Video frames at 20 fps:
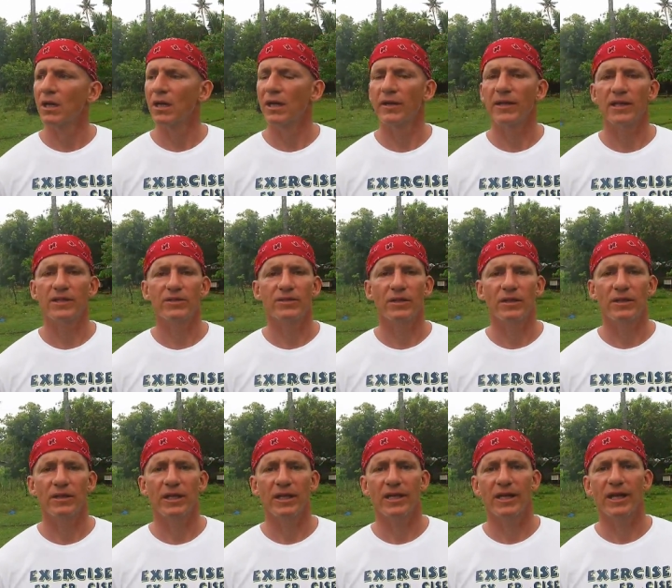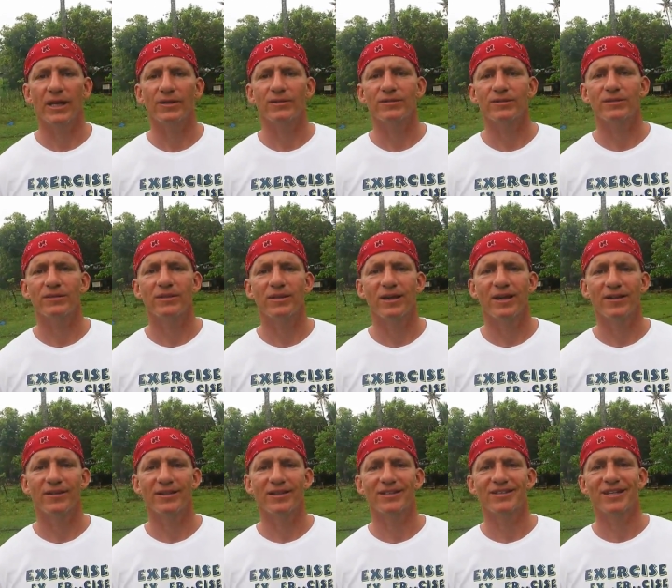and that's and that cow's I
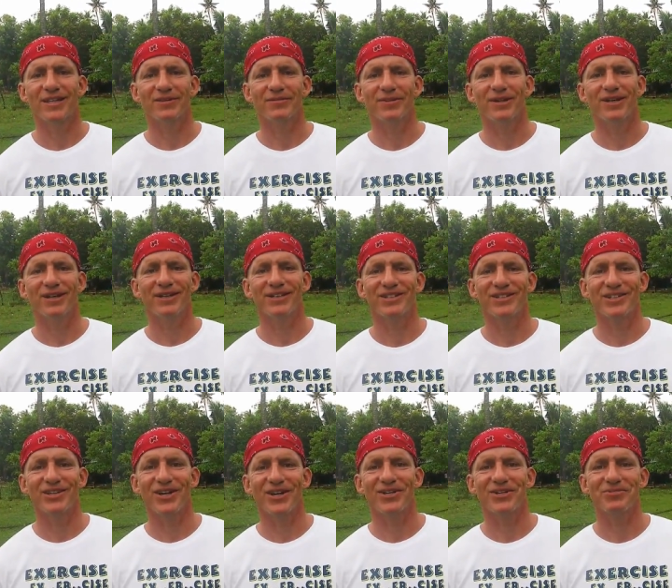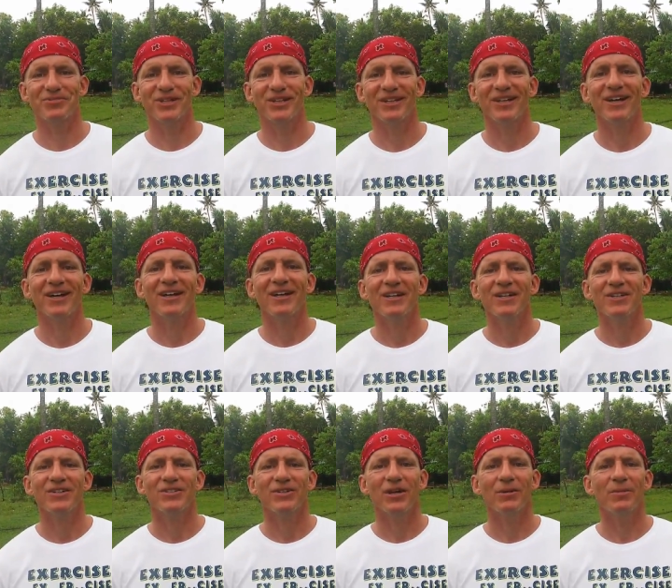think is getting ready to charge me.
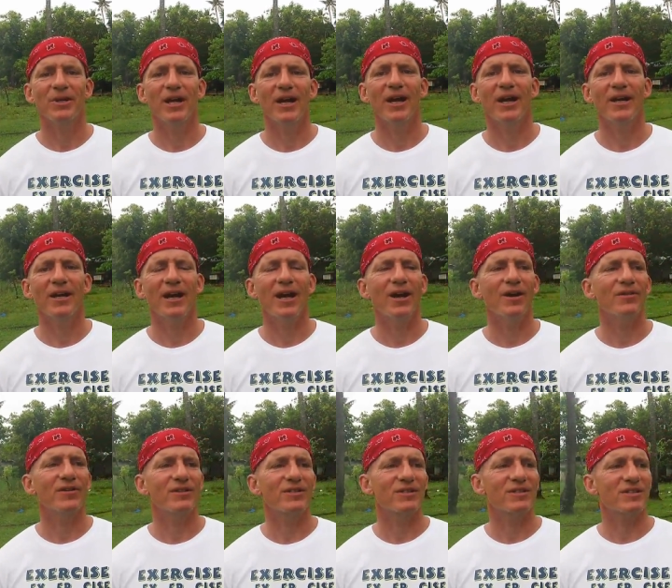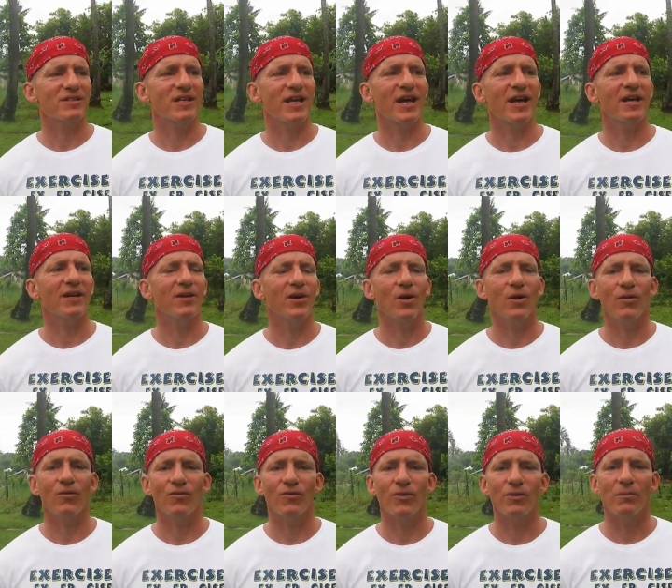So I'm gonna head out. This is Ned
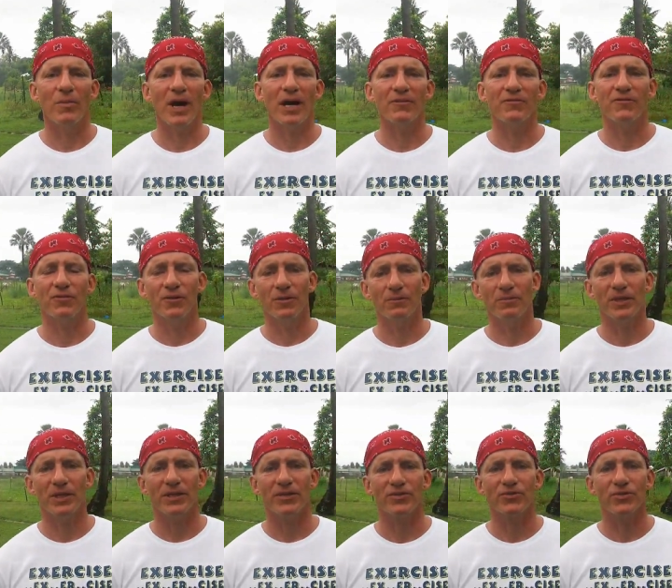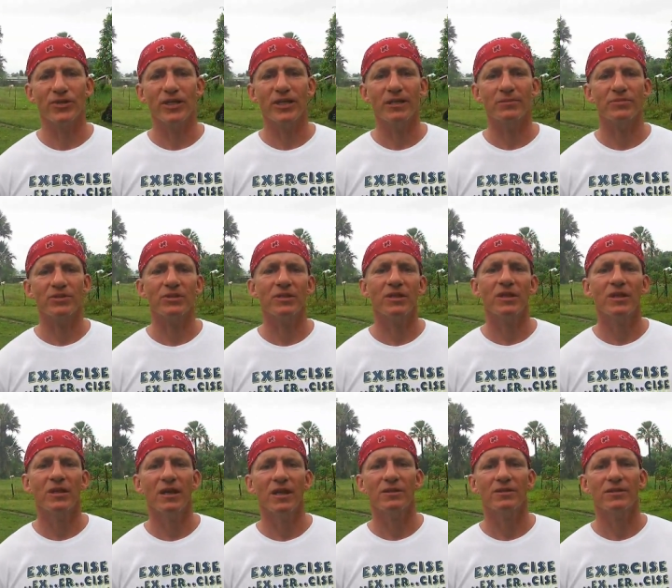over at My Philippine Dreams.
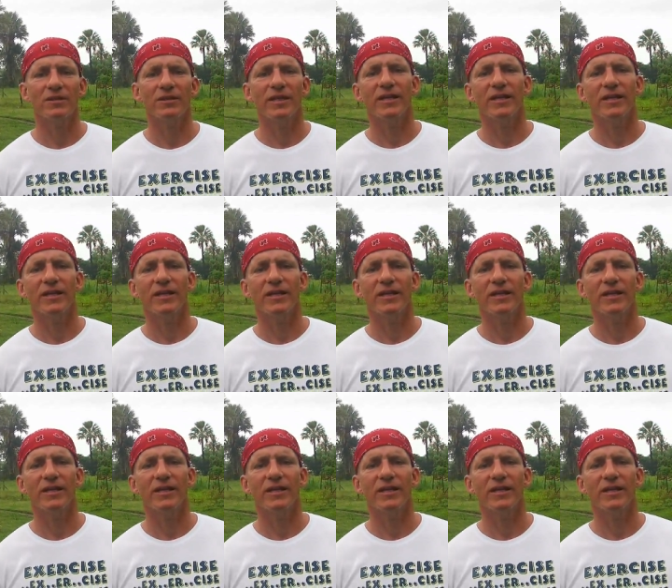Until